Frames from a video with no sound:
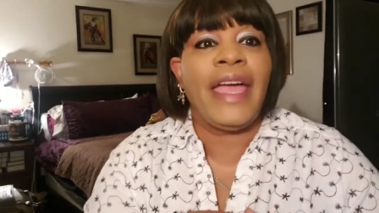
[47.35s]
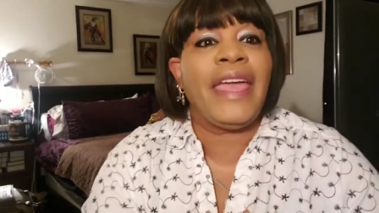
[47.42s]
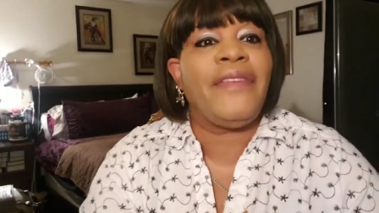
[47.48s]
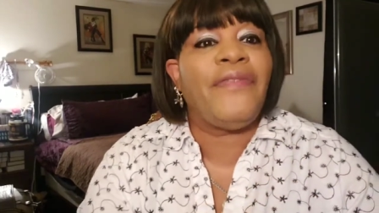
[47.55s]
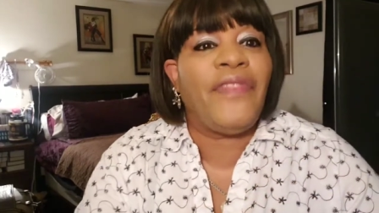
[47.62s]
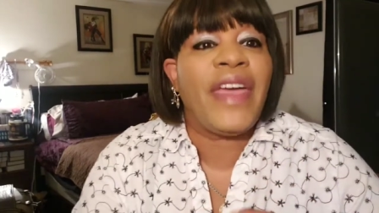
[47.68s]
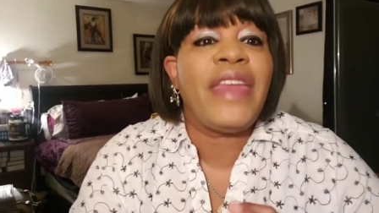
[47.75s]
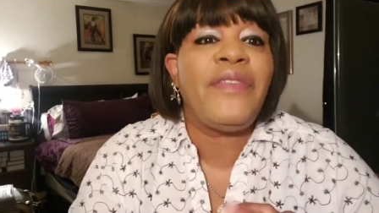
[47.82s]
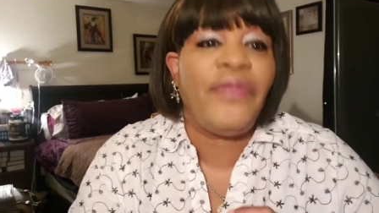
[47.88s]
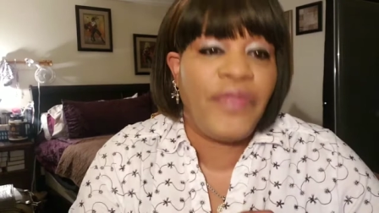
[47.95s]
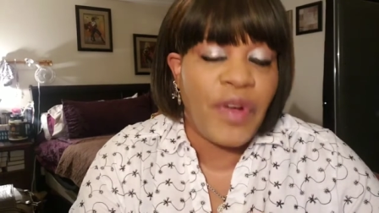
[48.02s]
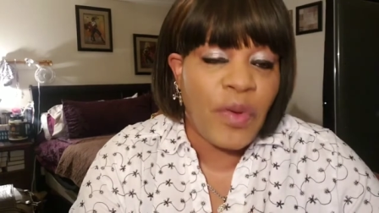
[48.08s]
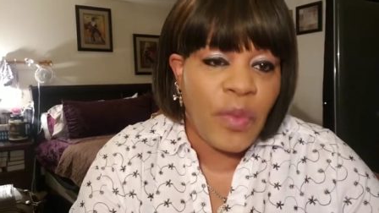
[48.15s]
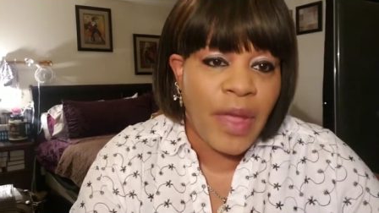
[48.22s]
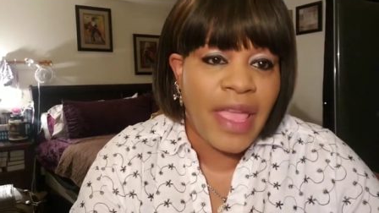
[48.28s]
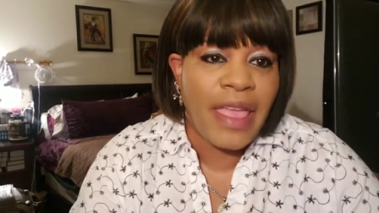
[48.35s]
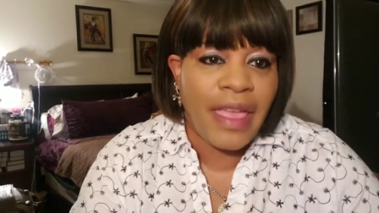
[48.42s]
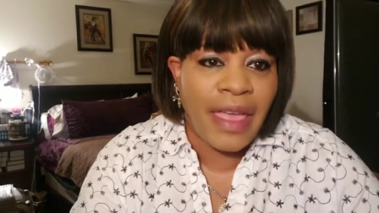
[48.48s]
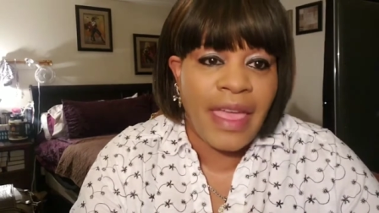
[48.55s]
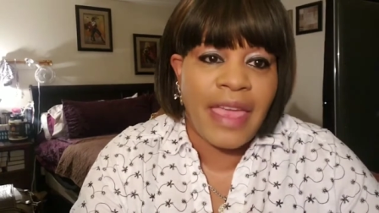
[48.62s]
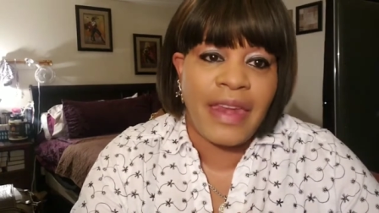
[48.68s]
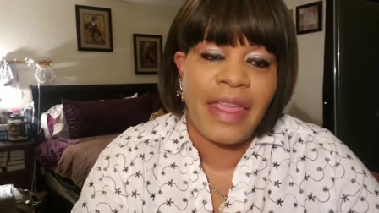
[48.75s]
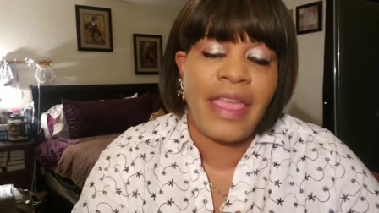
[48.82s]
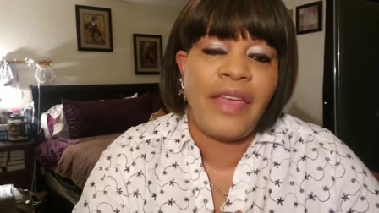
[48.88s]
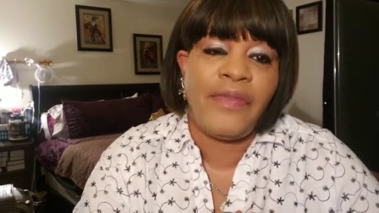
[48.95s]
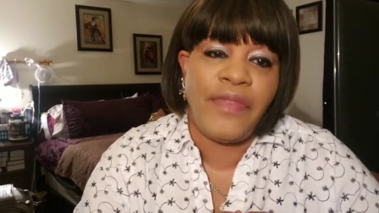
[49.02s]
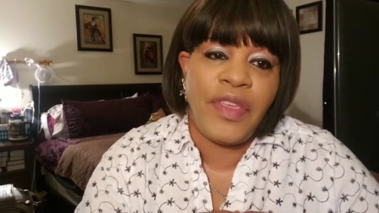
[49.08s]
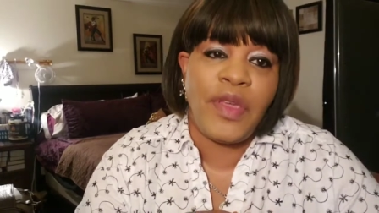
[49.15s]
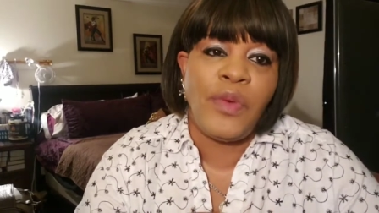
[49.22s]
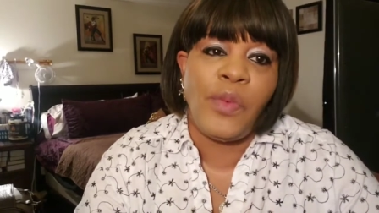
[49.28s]
eventful weekend
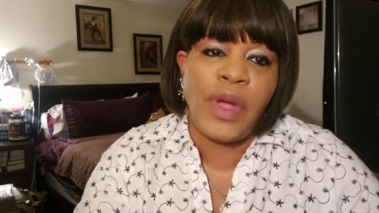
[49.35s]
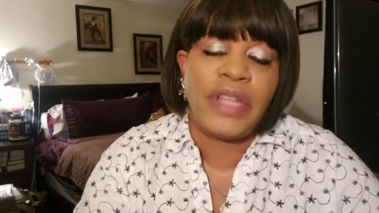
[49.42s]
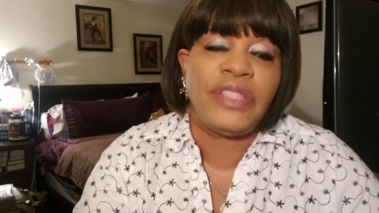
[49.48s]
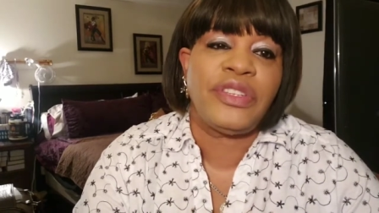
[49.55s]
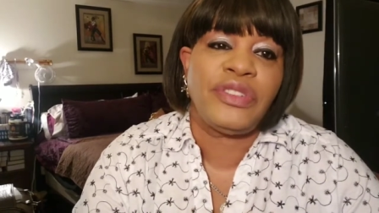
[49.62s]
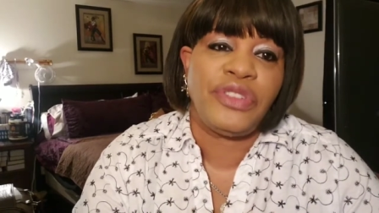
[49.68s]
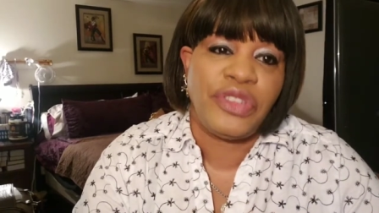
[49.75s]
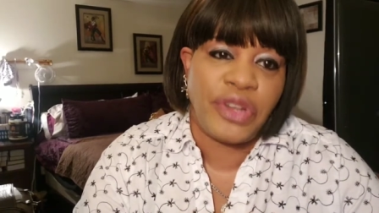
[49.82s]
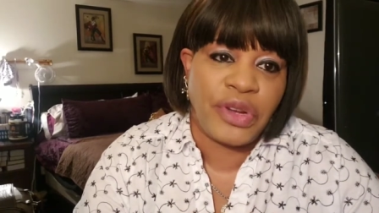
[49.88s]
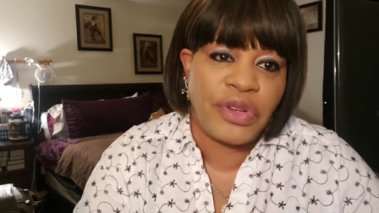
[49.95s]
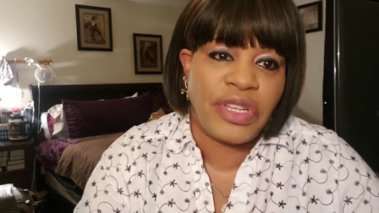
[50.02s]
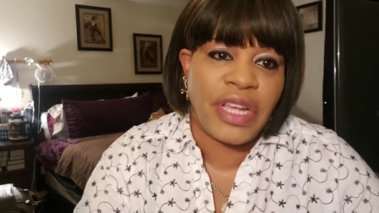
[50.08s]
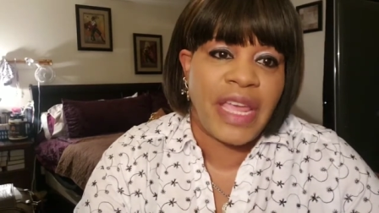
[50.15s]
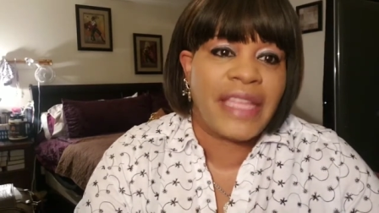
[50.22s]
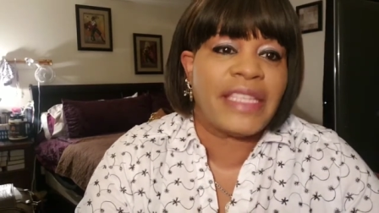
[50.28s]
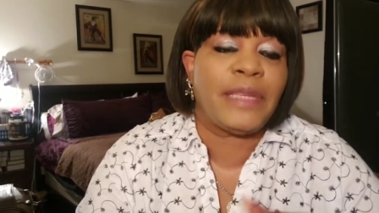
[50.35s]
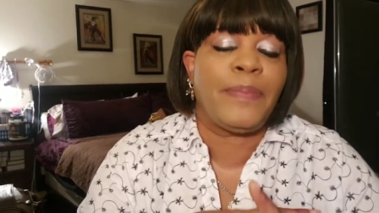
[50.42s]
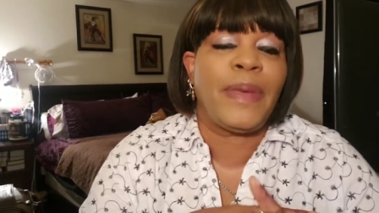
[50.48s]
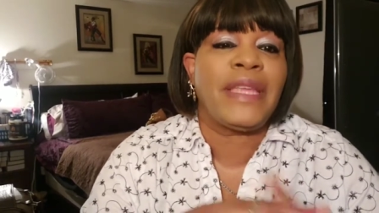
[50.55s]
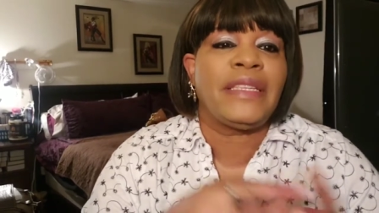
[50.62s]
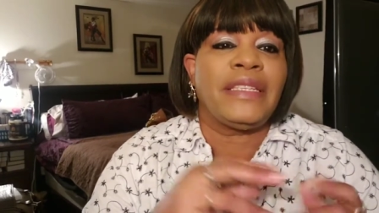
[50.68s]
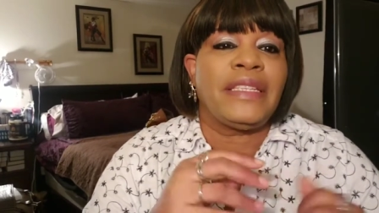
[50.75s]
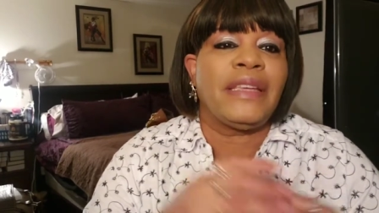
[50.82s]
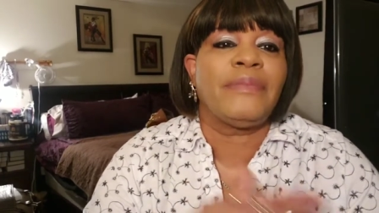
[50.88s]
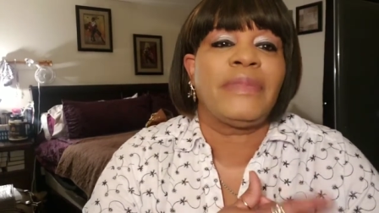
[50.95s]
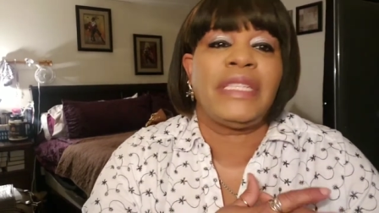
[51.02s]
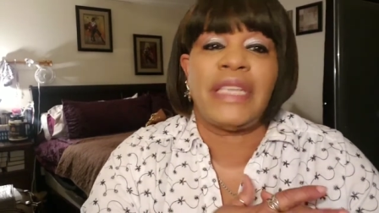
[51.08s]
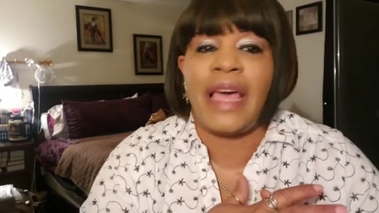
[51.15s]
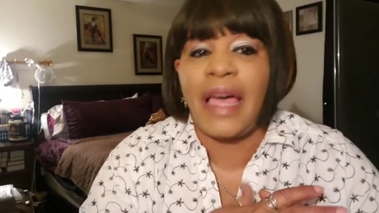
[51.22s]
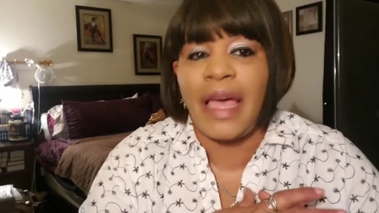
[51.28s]
if you went to church and spent some
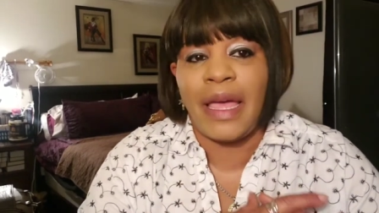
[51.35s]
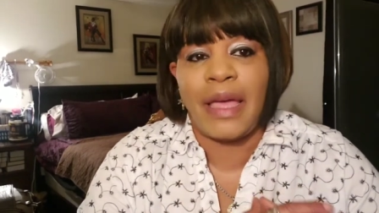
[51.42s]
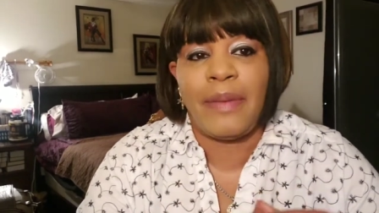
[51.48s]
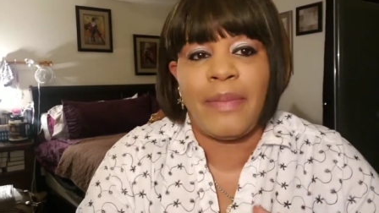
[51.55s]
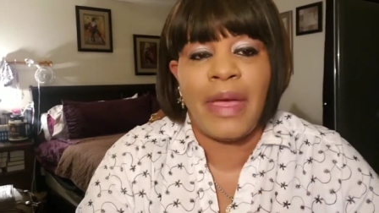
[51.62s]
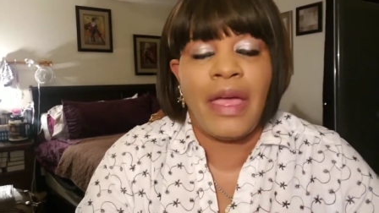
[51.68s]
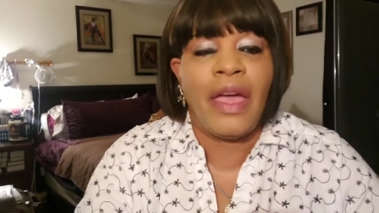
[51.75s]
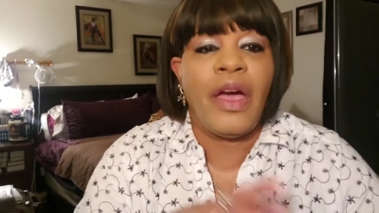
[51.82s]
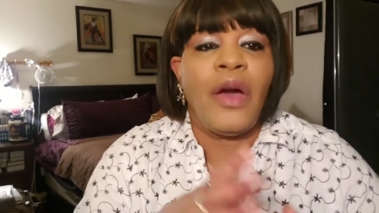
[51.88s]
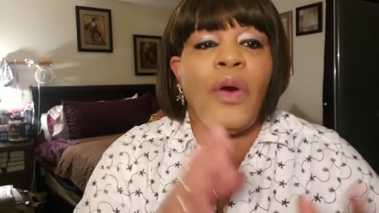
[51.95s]
time